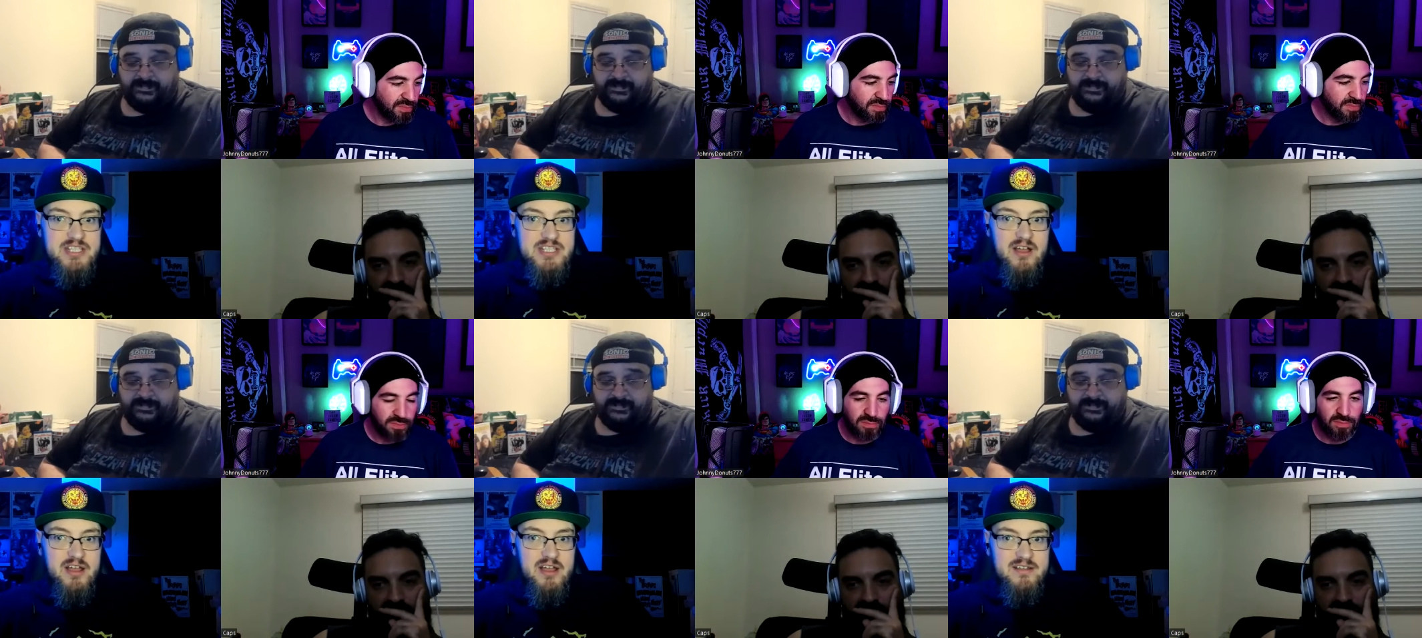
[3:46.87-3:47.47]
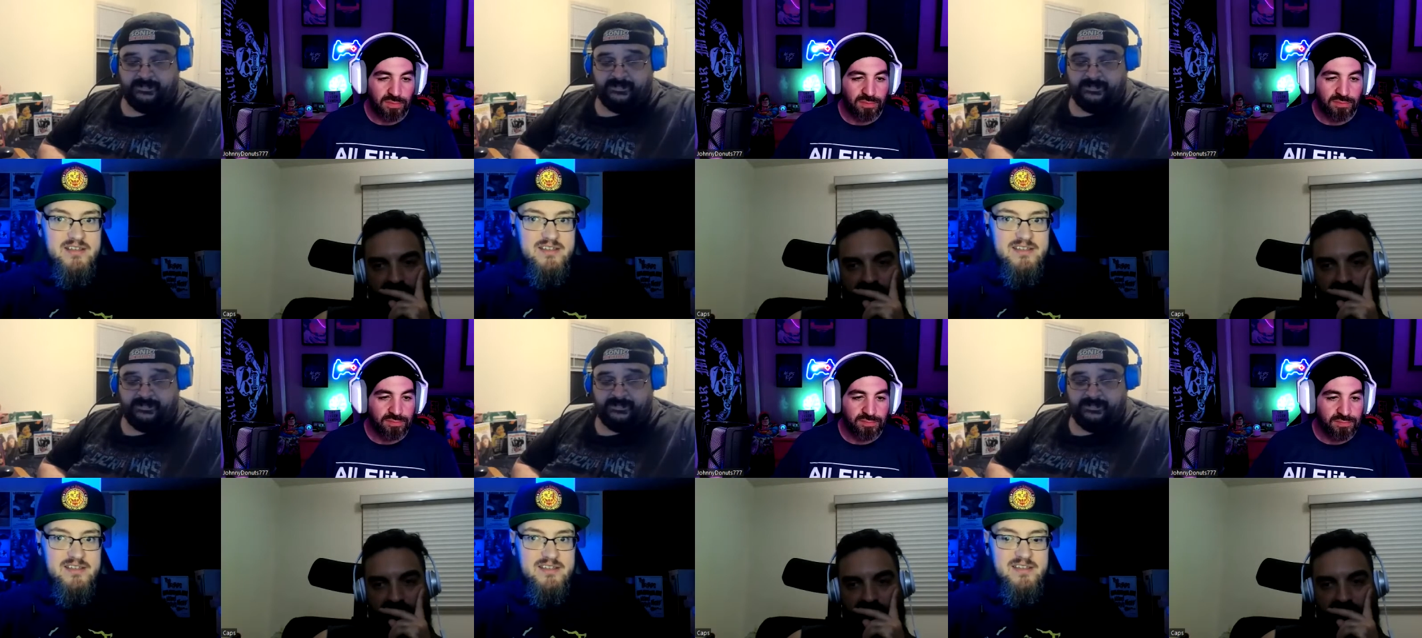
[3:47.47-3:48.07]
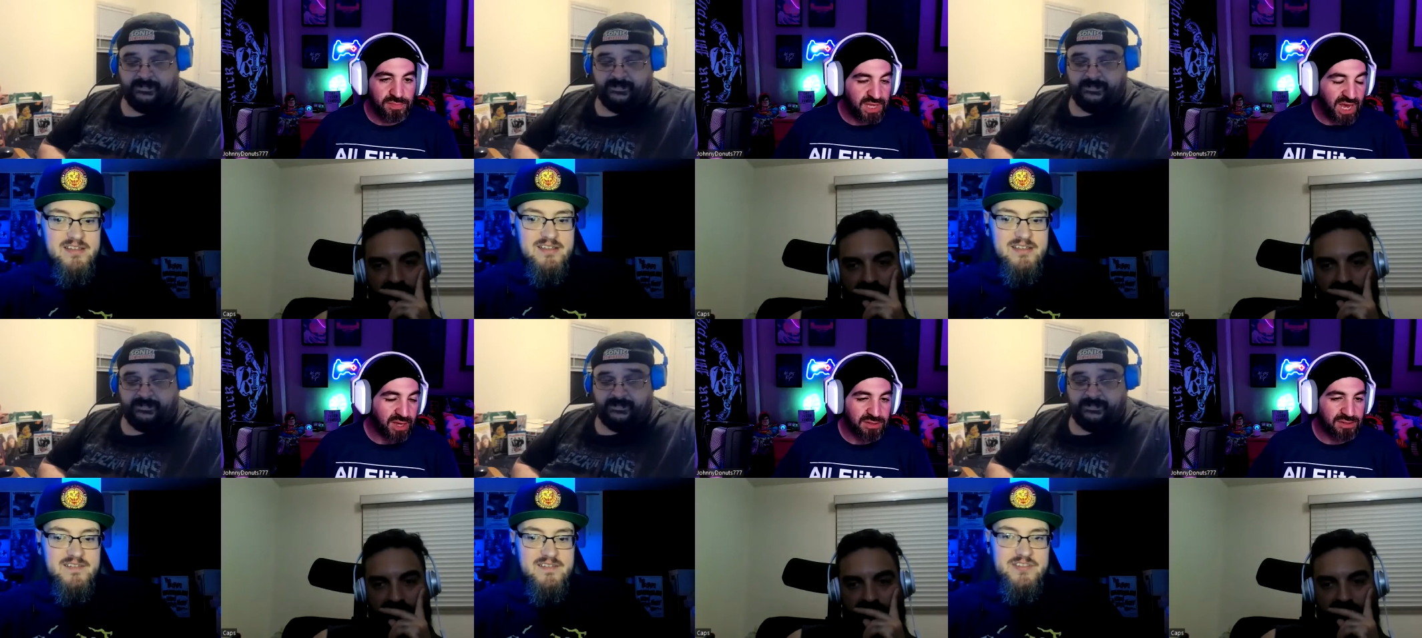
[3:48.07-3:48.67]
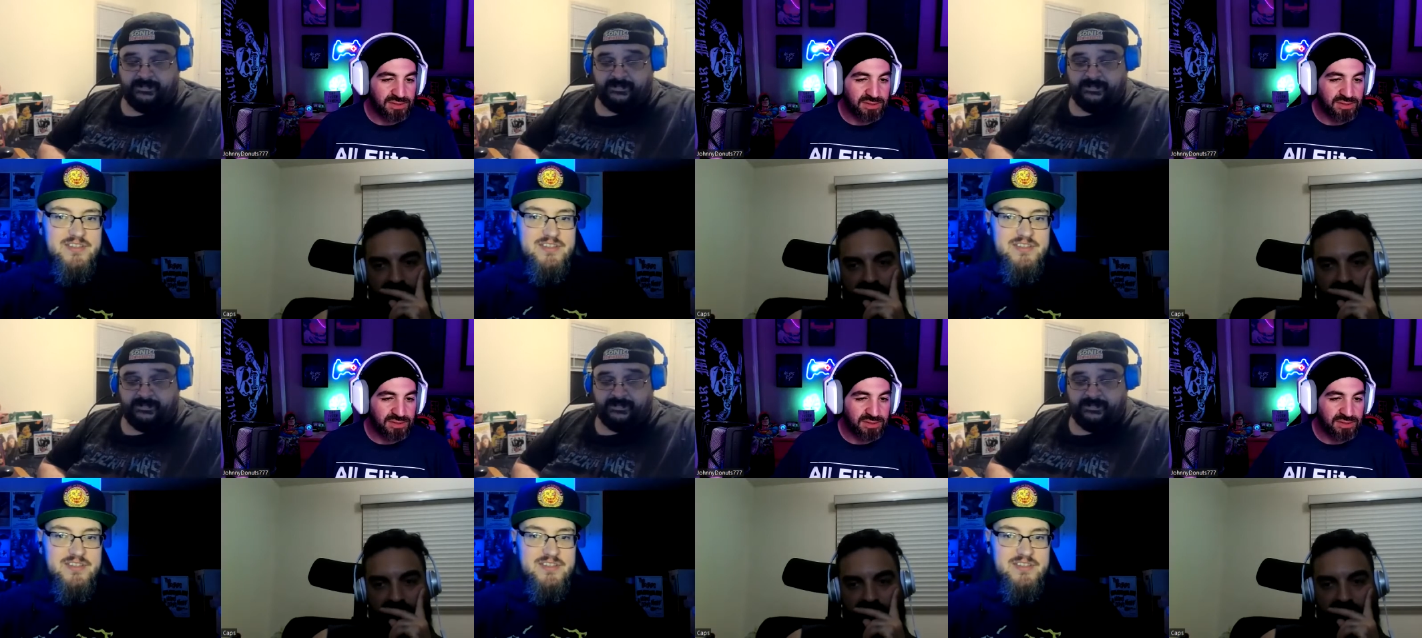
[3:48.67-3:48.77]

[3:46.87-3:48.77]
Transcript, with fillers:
Speaker 1: on yeah